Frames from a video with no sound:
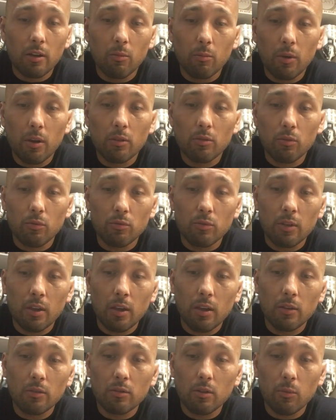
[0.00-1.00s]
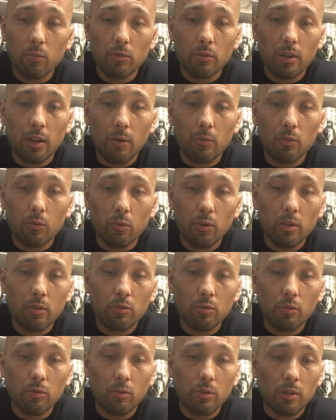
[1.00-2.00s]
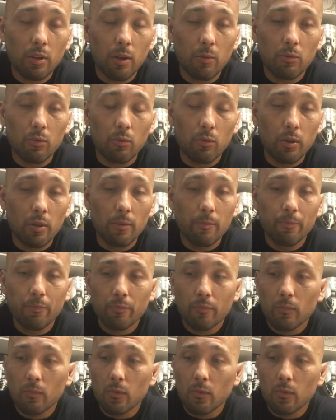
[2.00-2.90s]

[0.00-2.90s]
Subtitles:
make those days a couple times a week, 2-3 times a week.